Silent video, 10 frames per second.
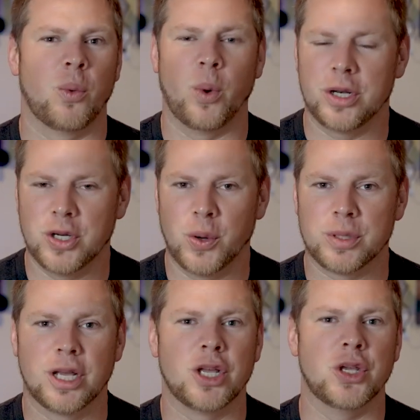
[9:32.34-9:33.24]

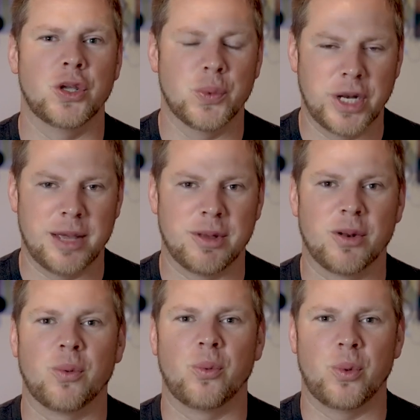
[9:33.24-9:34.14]
OneNote, you name it,
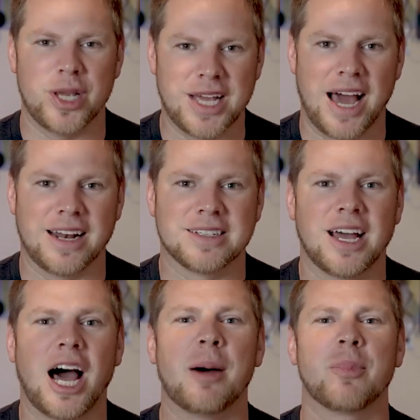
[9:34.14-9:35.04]
we got it.
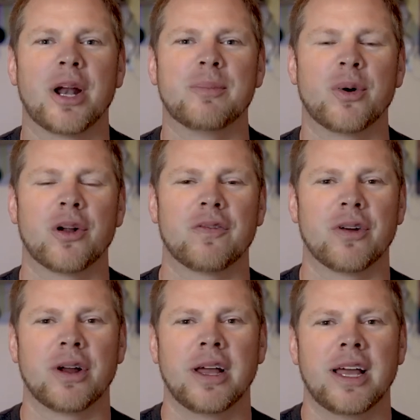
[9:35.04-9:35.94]
I'm Branden
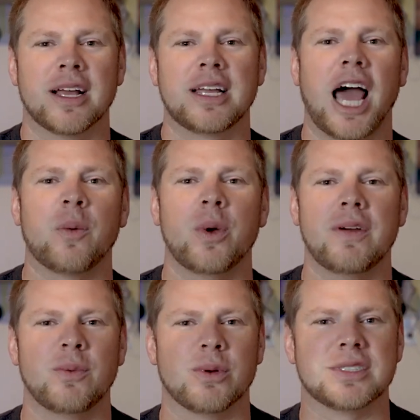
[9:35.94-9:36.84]
Bodendorfer. God
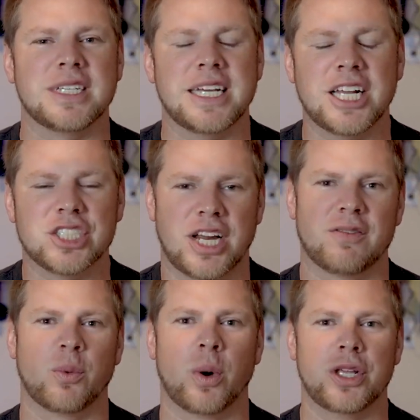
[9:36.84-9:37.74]
willing, we'll see each and
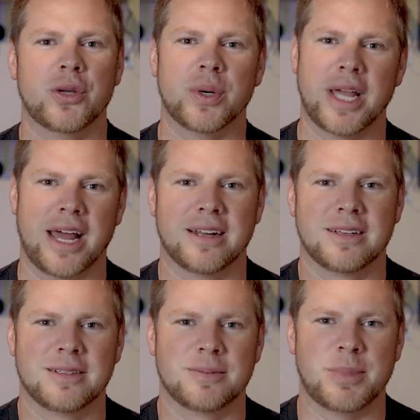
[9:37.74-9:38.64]
every one of you again.
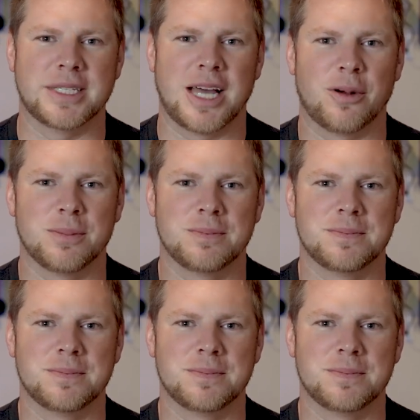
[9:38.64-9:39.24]
Peace out.